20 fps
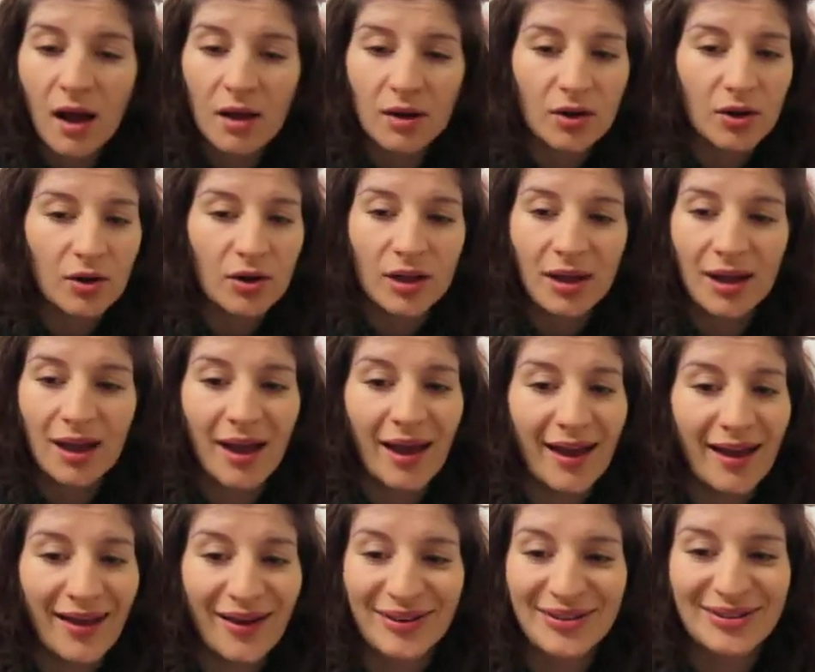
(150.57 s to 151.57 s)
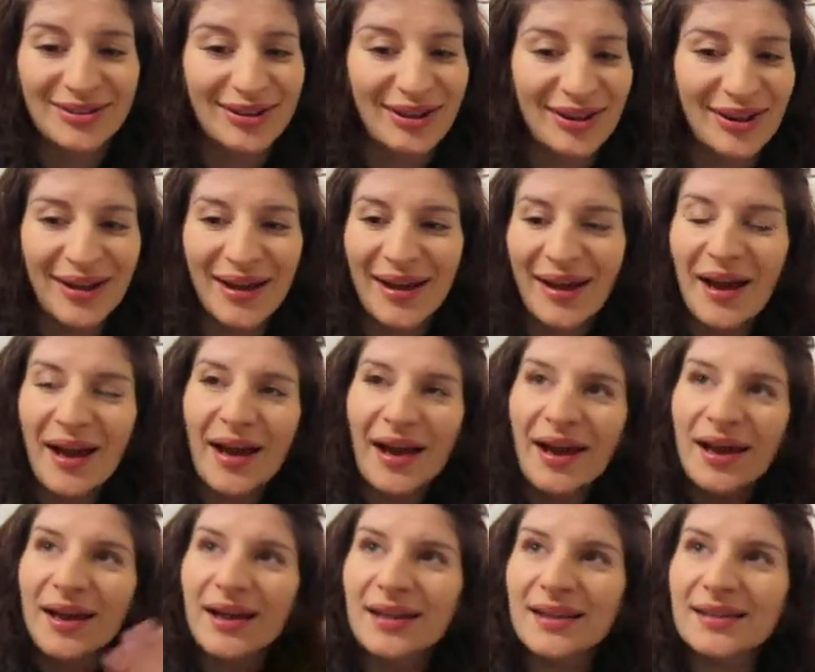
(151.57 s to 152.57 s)
I don't care.
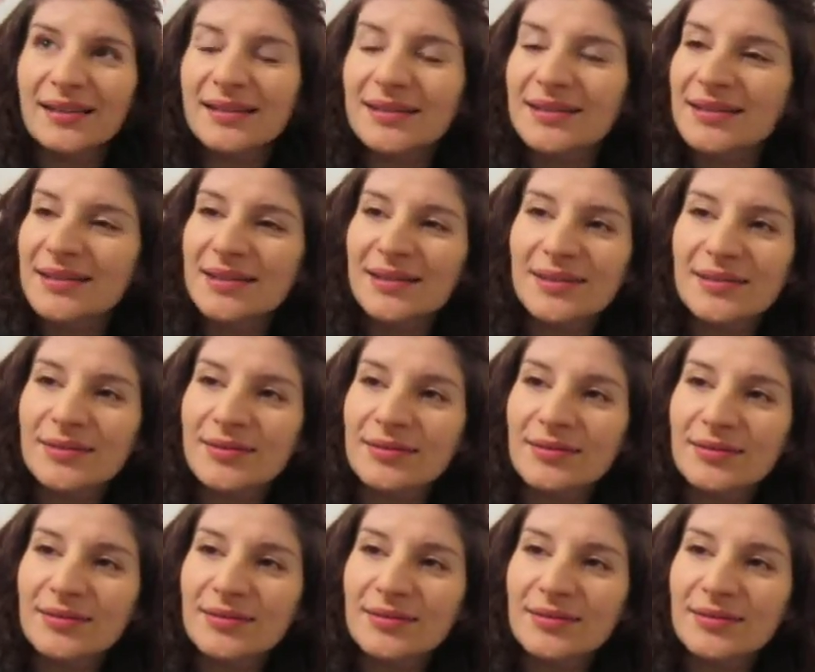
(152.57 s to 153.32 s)
It's